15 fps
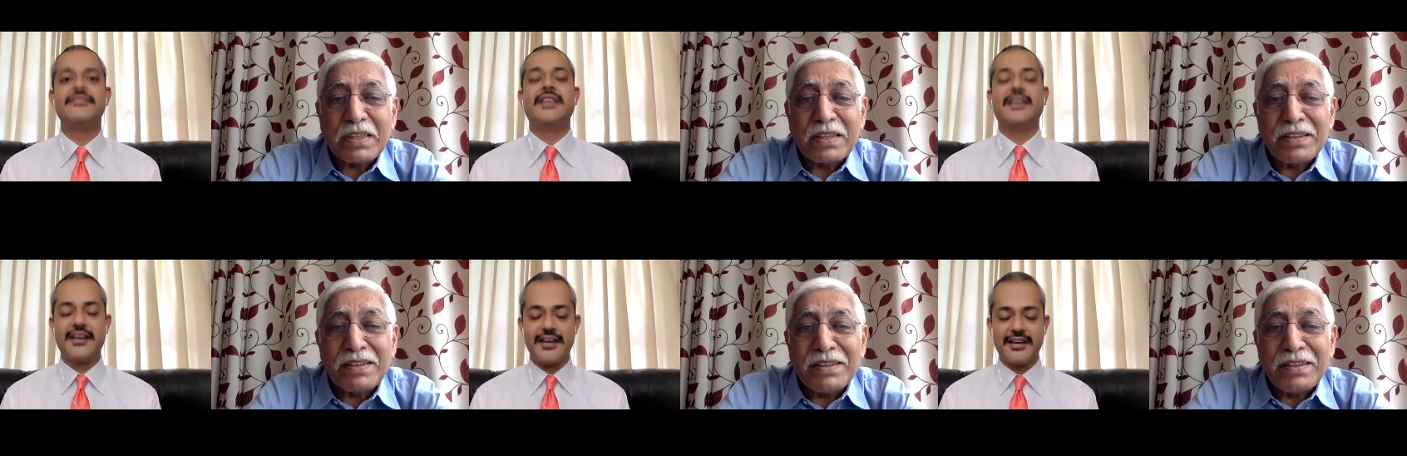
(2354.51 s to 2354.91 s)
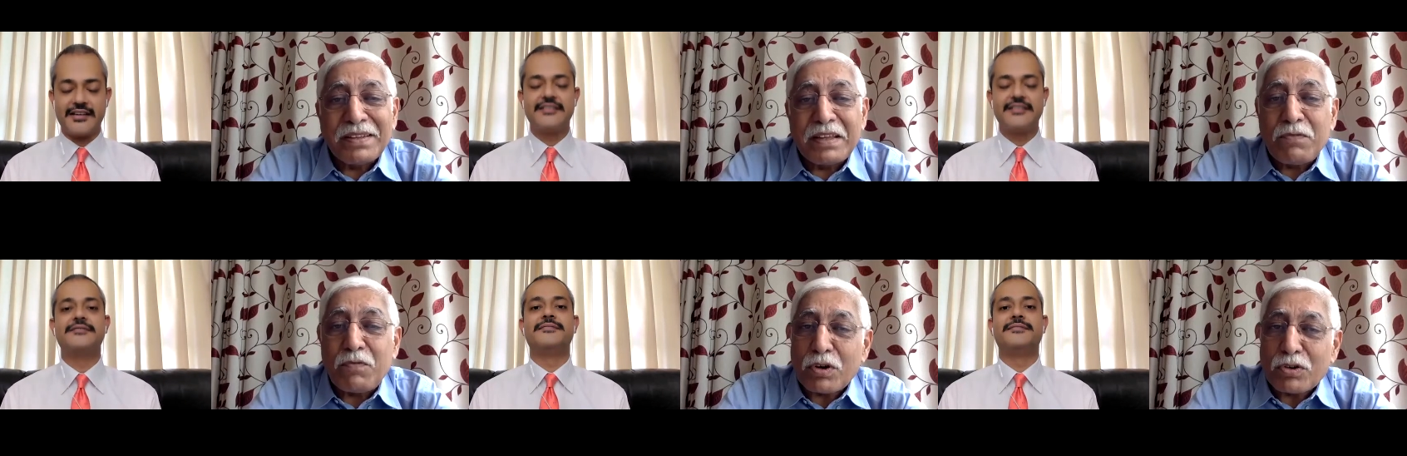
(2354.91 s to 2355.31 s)
Speaker 1: Correct.
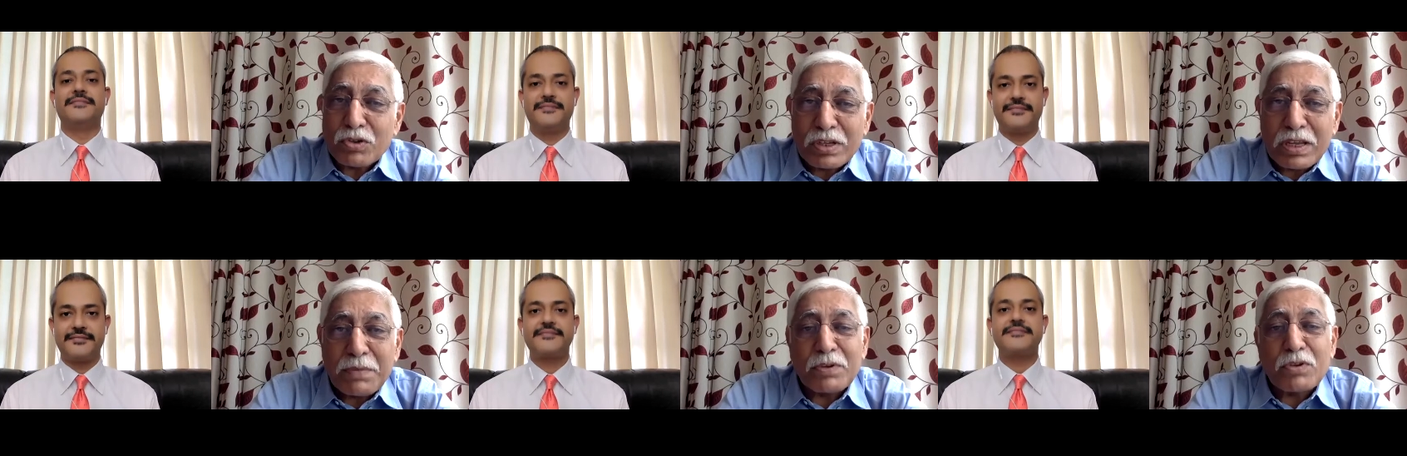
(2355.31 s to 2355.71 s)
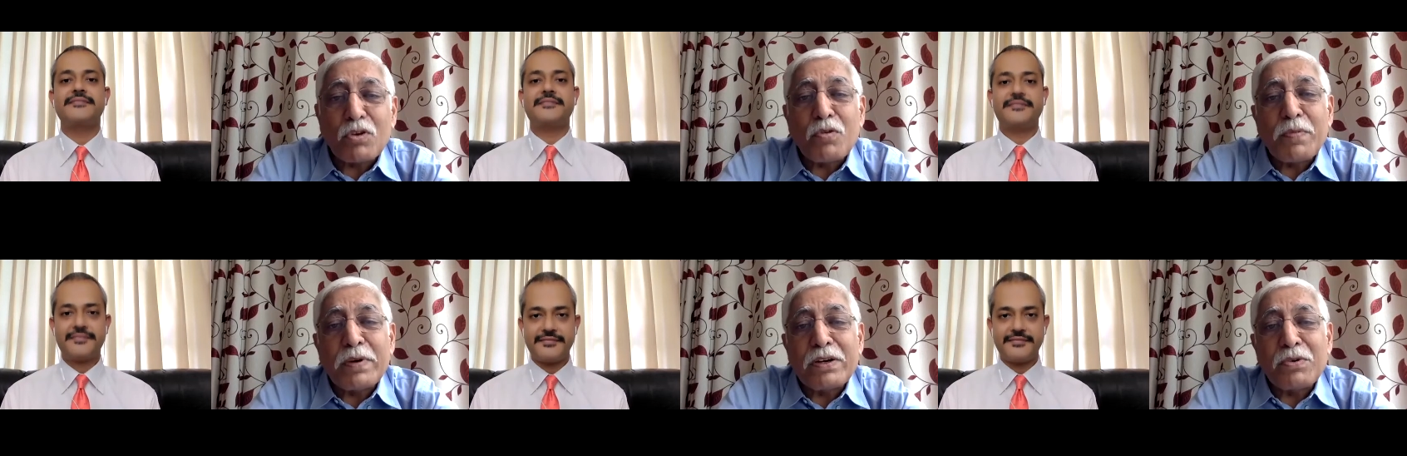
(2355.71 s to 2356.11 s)
He wants to keep us
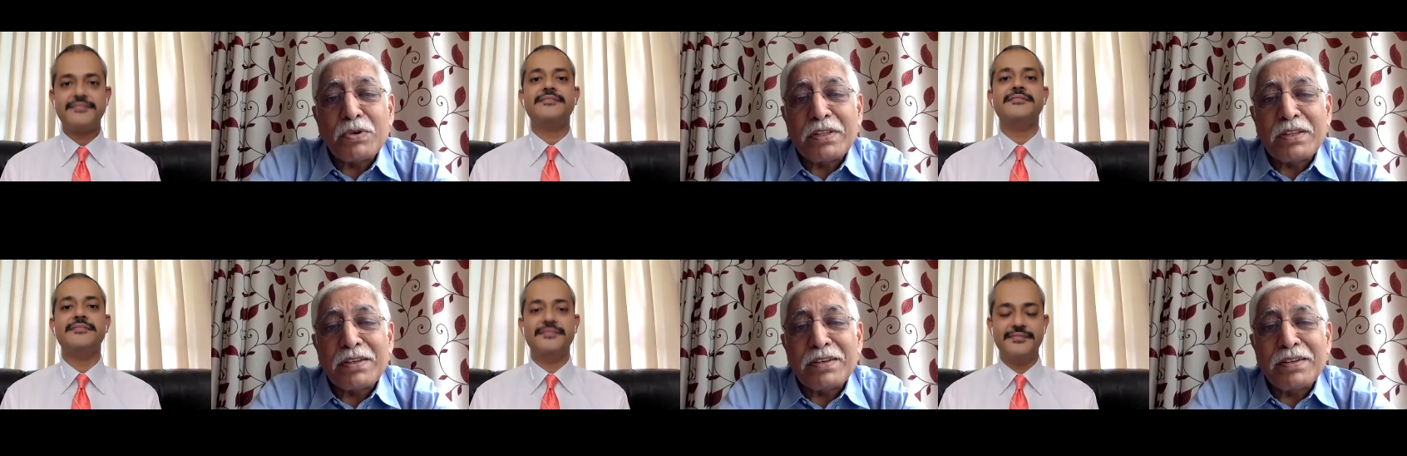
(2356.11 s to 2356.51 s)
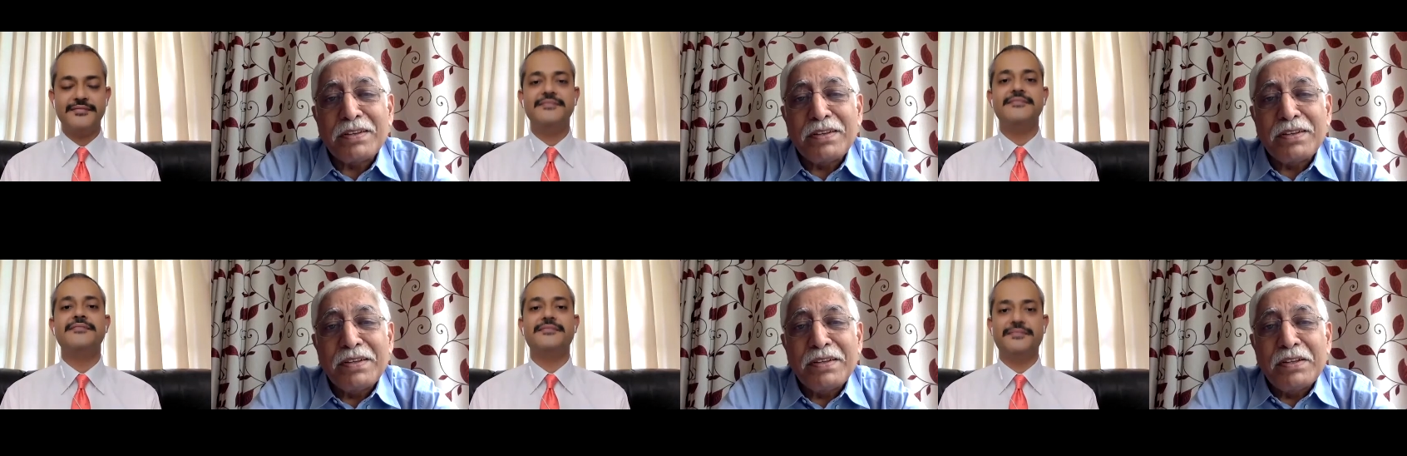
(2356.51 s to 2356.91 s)
occupied out there.
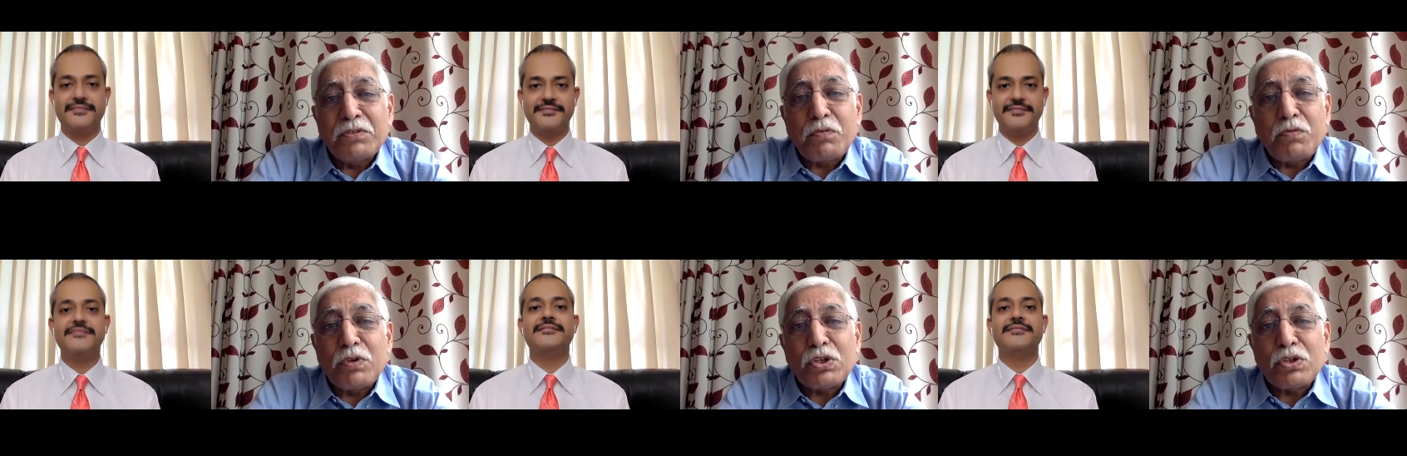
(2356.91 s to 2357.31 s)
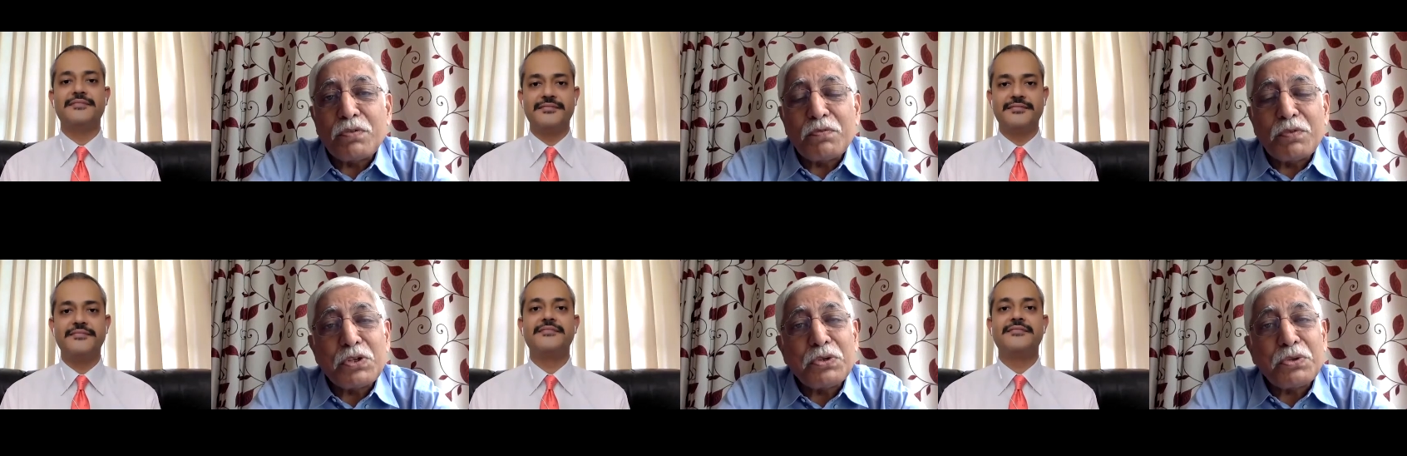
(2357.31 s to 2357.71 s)
So we
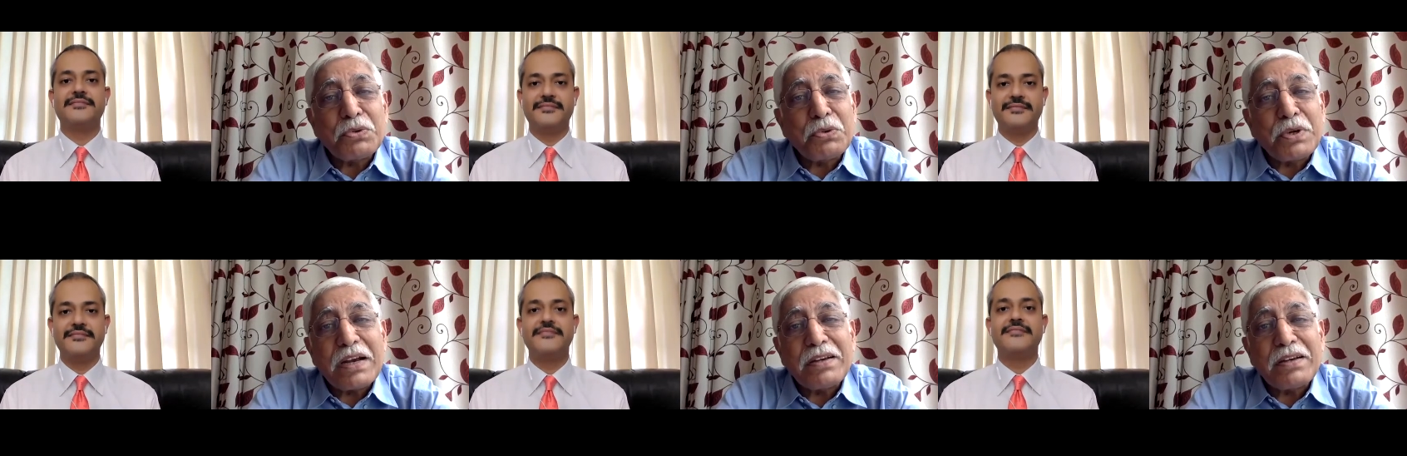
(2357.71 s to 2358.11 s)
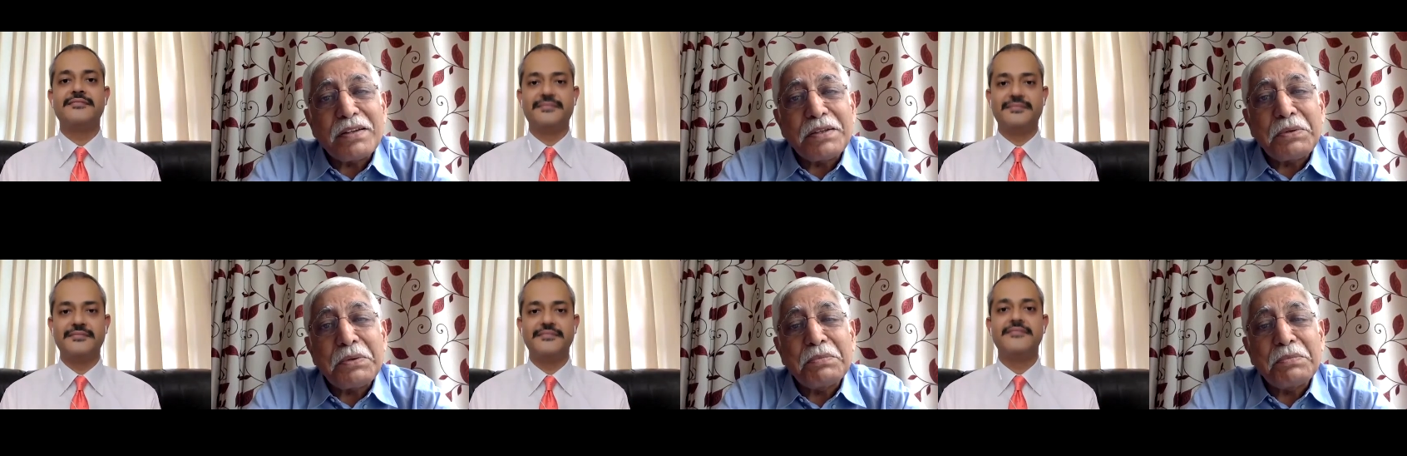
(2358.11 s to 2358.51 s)
should we should look at
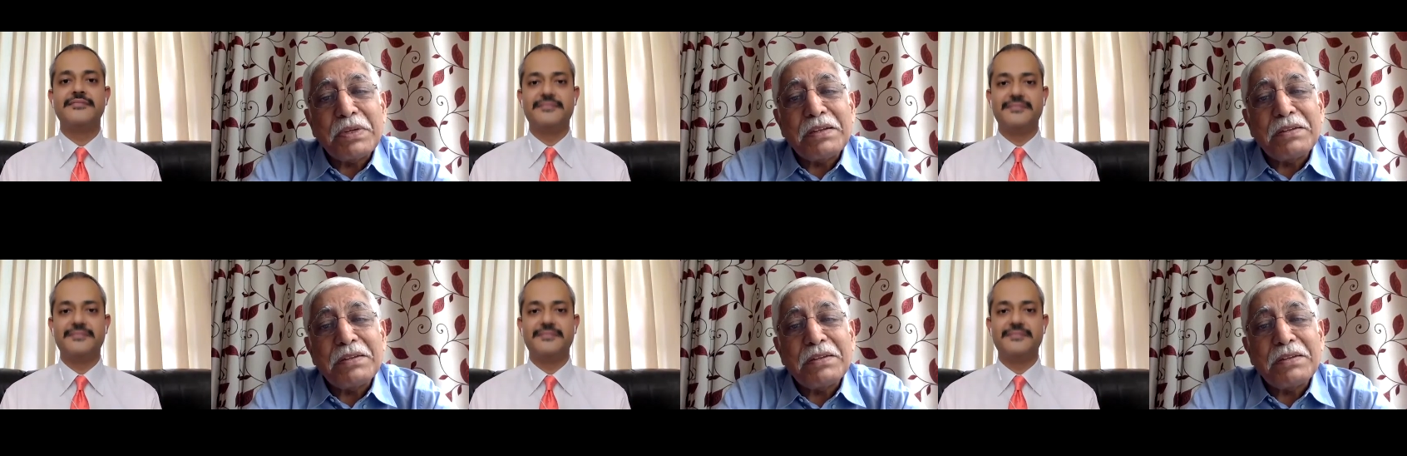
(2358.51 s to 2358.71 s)
you know